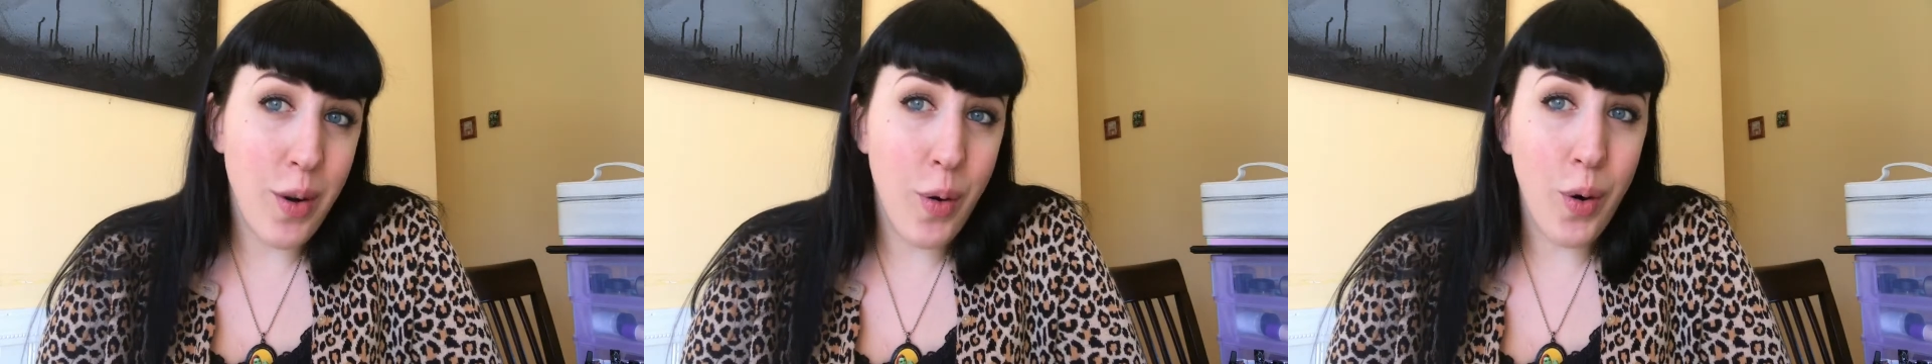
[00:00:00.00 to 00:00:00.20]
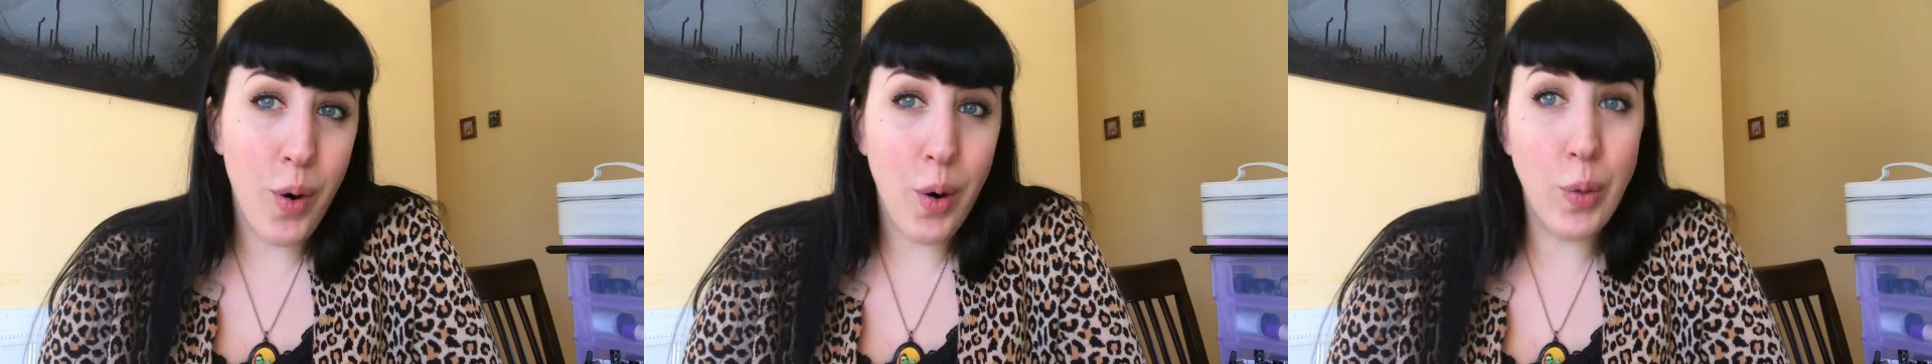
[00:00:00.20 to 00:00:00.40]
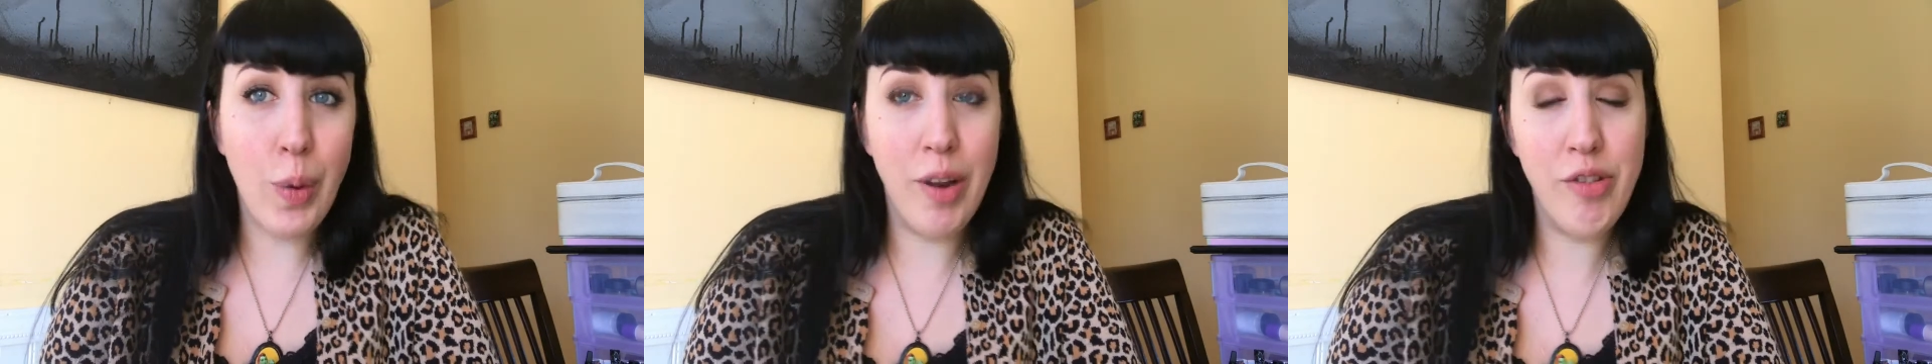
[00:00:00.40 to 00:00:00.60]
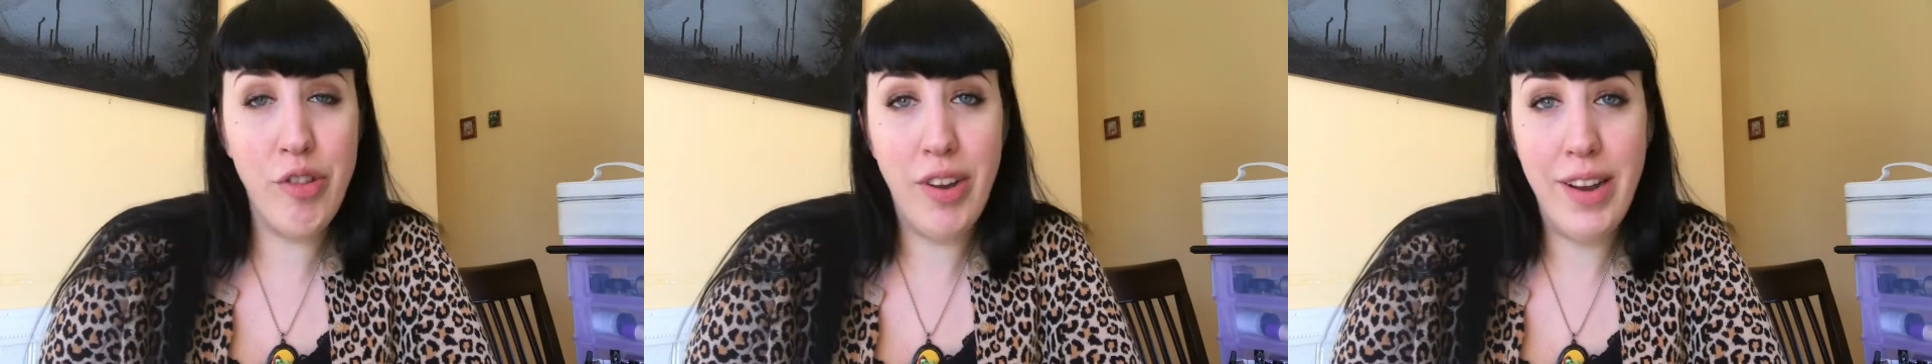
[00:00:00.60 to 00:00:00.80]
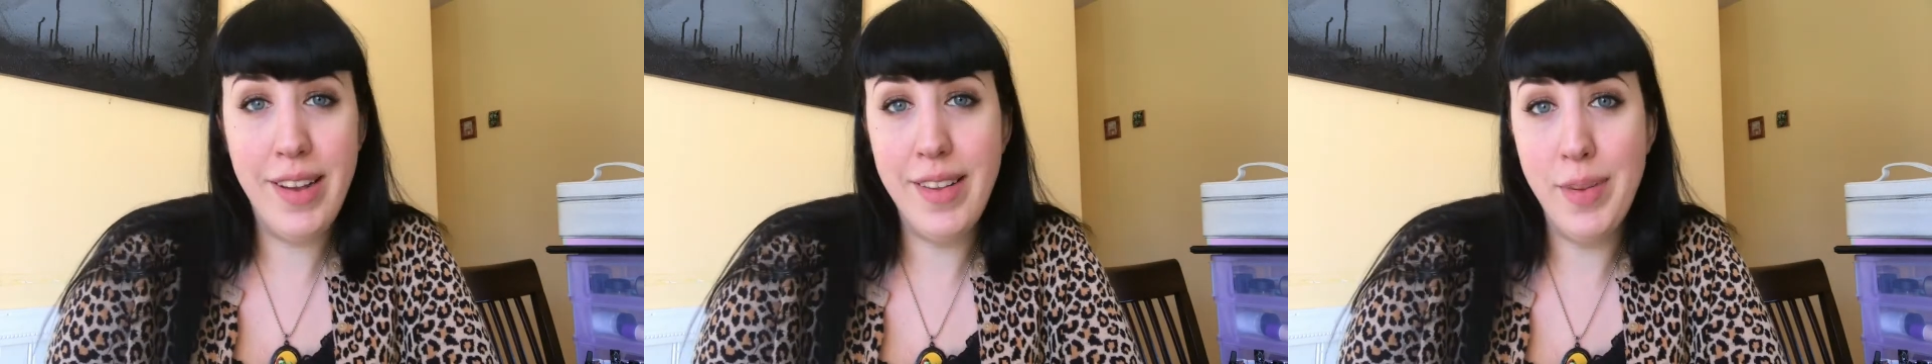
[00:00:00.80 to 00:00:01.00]
or
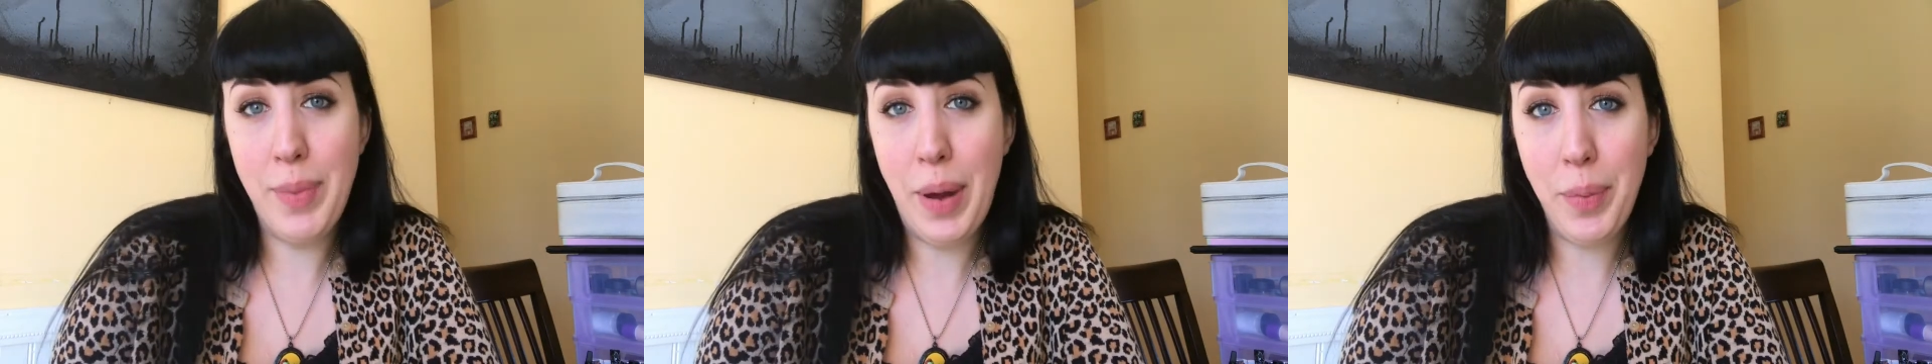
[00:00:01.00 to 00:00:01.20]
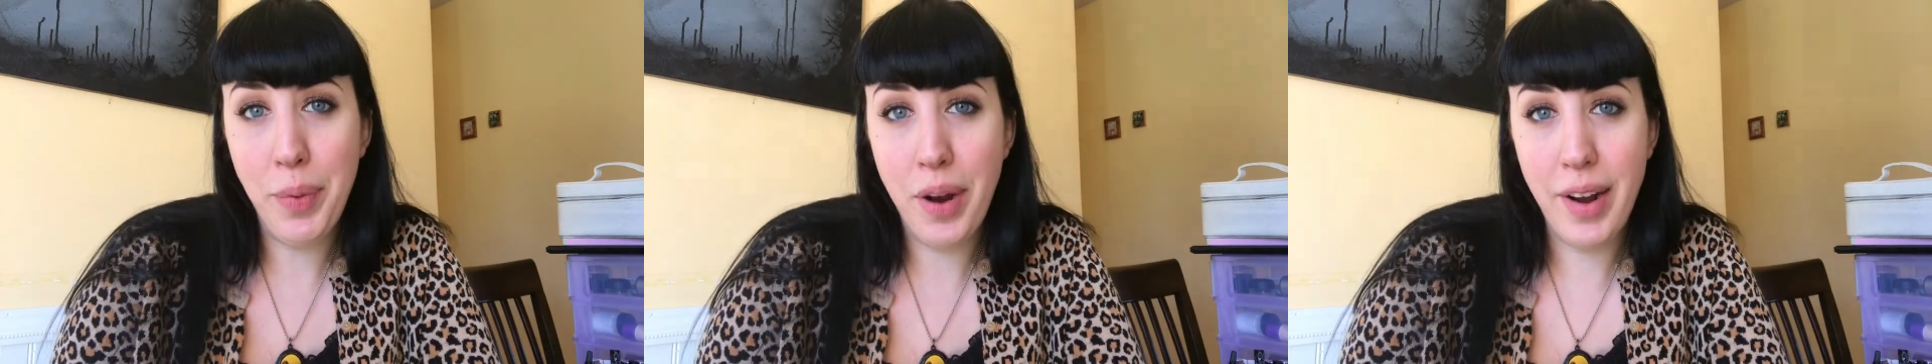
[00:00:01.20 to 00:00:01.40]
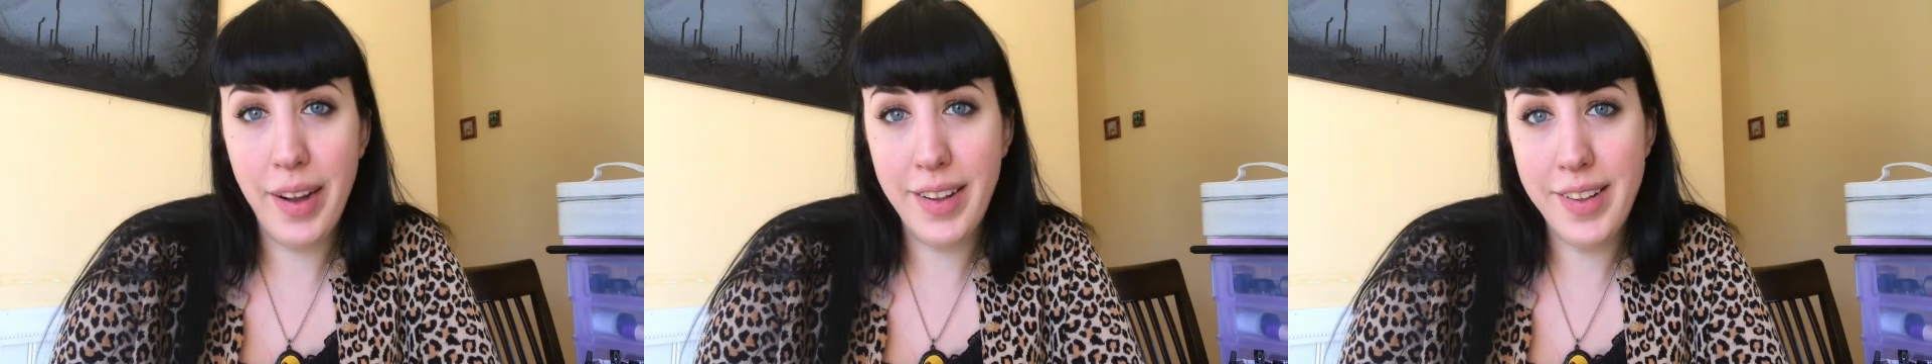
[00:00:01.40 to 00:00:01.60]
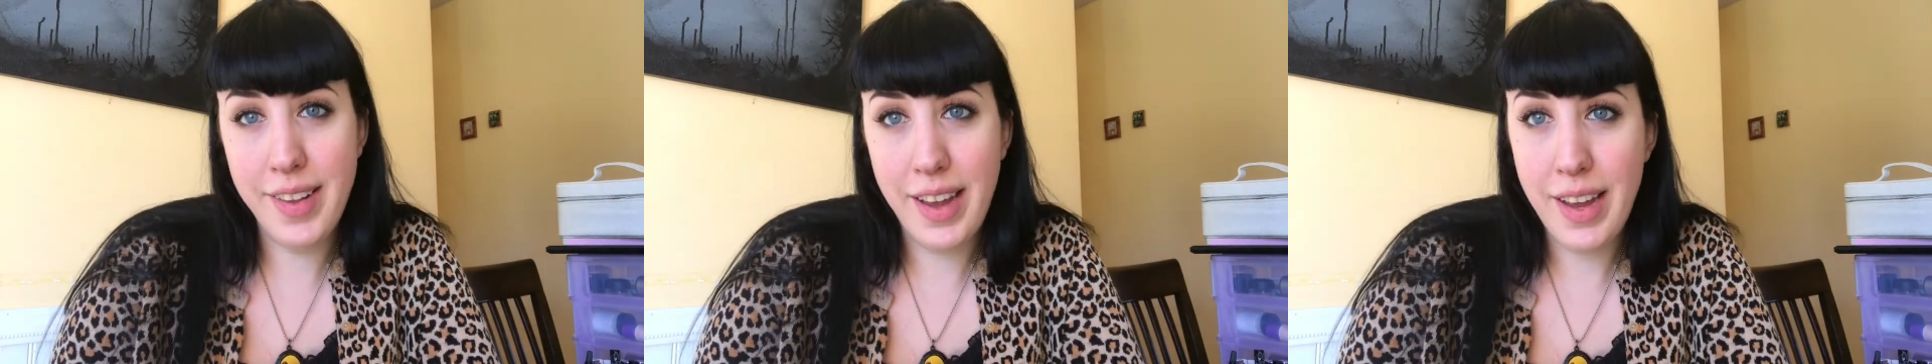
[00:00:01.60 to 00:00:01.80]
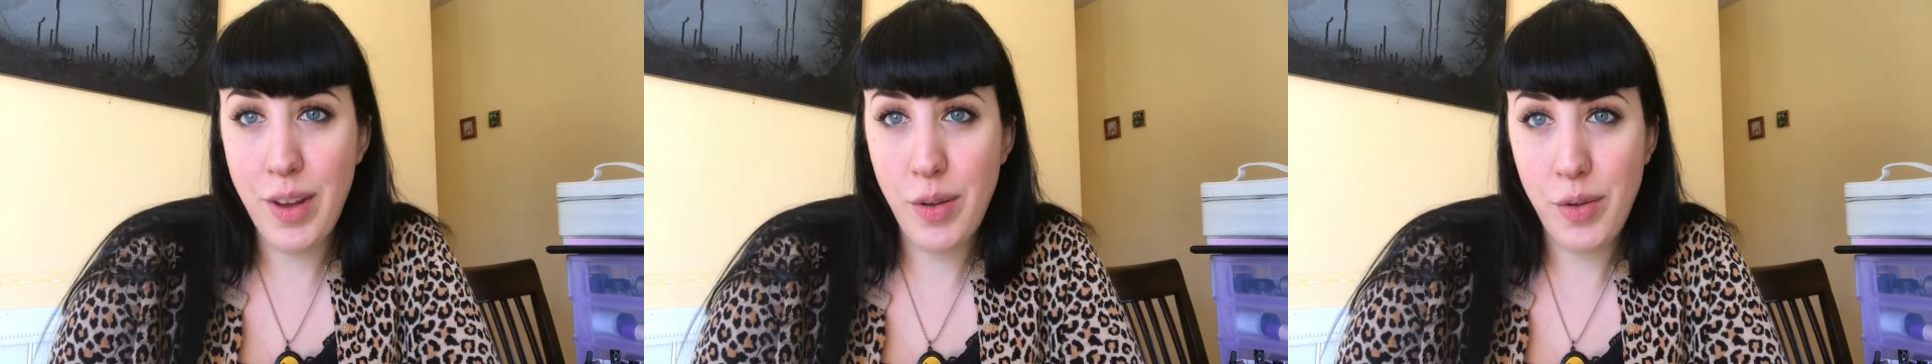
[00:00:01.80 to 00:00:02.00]
questions about products I
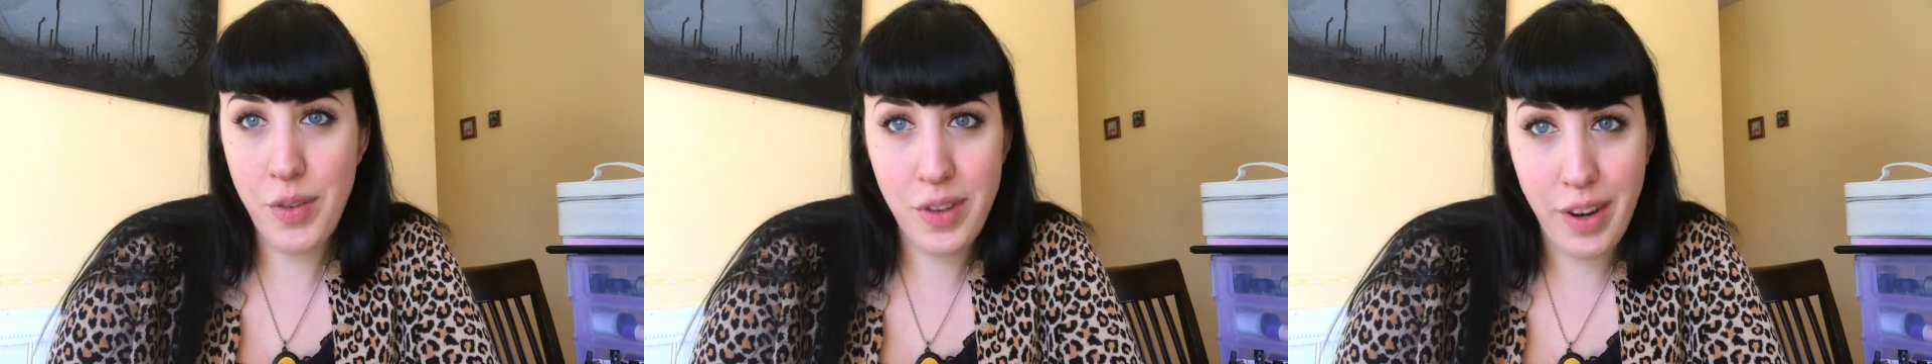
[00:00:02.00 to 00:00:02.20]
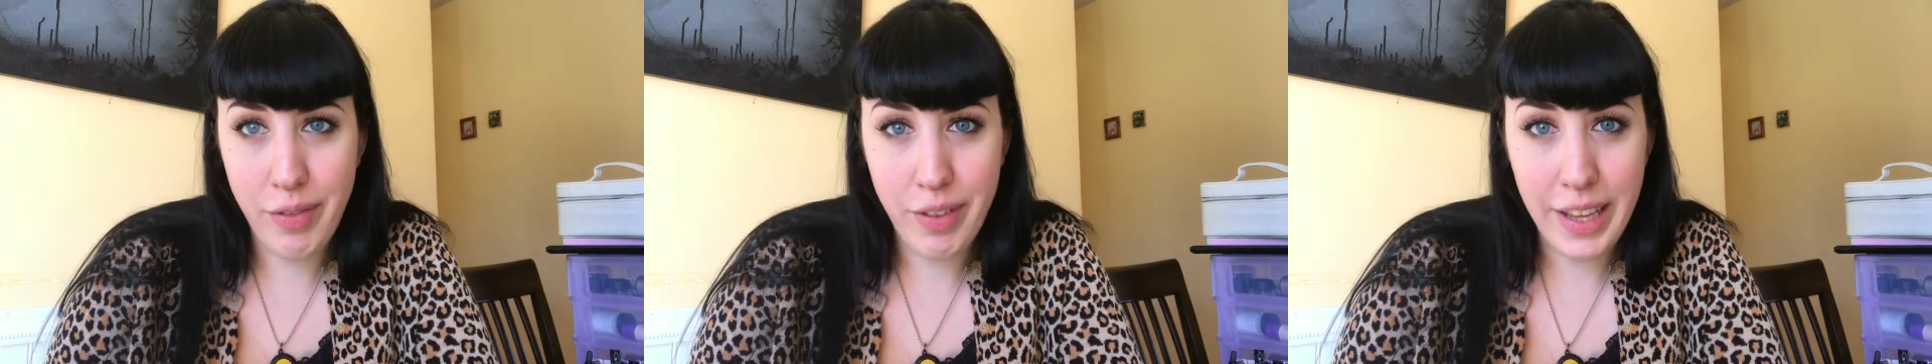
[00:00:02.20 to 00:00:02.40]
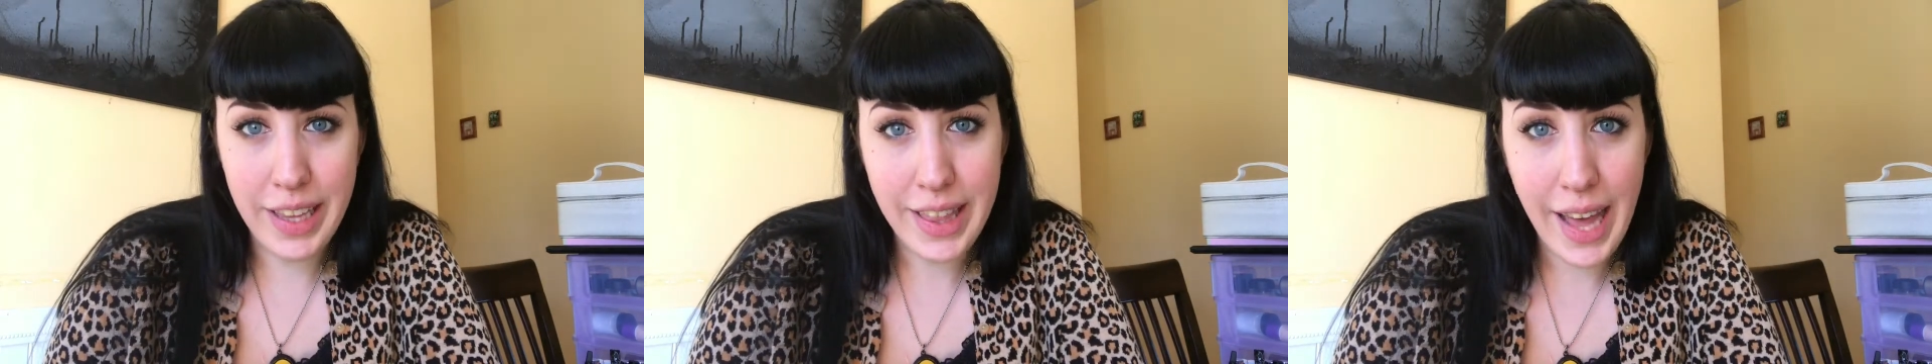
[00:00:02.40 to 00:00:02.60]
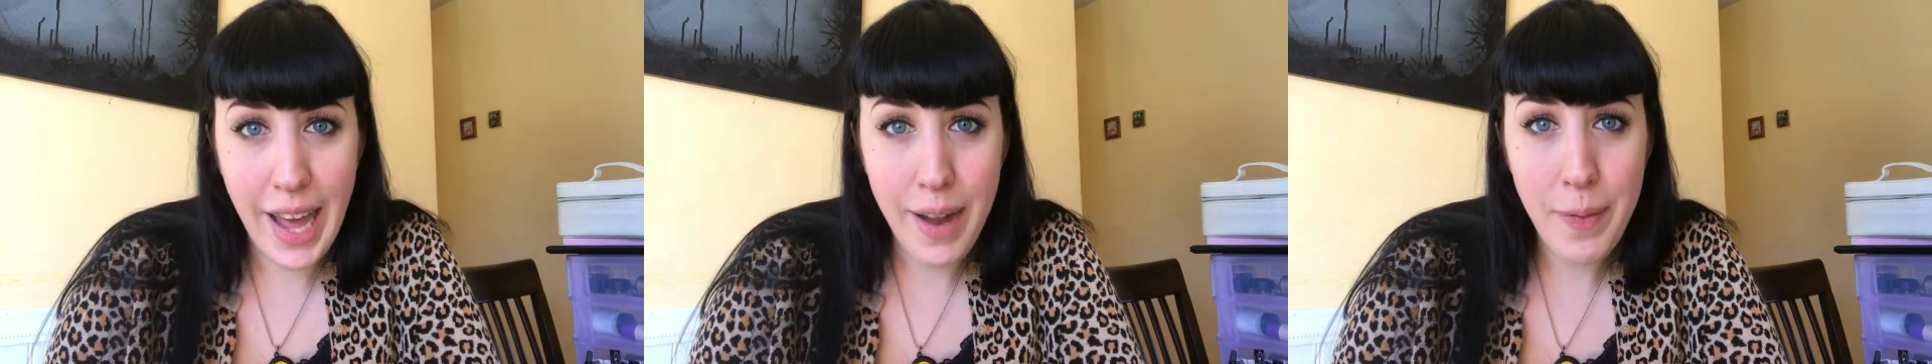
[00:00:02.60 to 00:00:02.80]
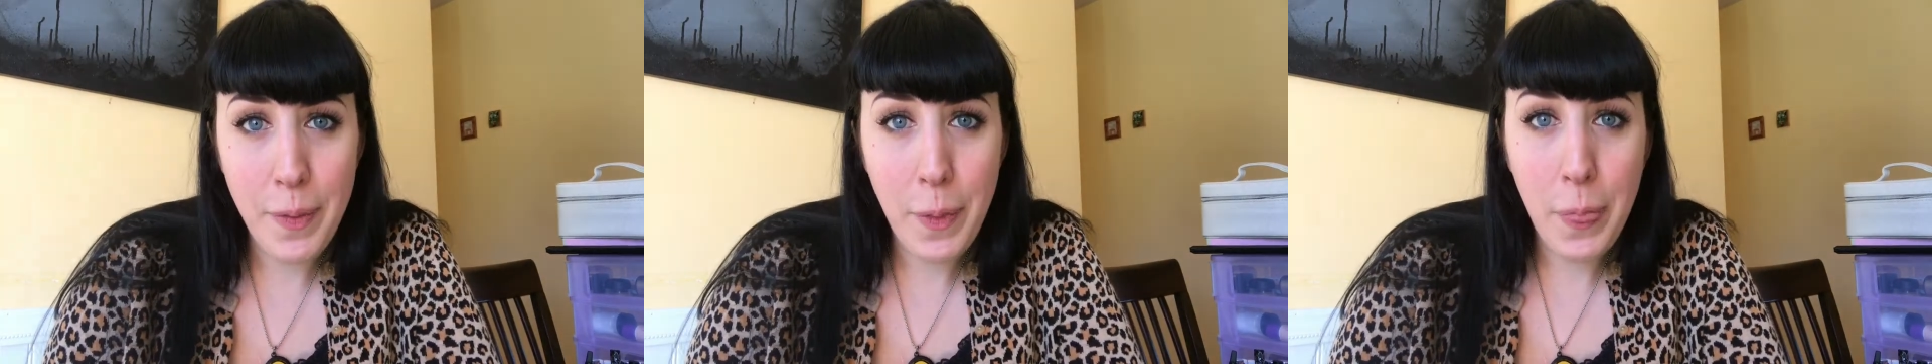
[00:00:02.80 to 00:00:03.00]
use, stuff like that.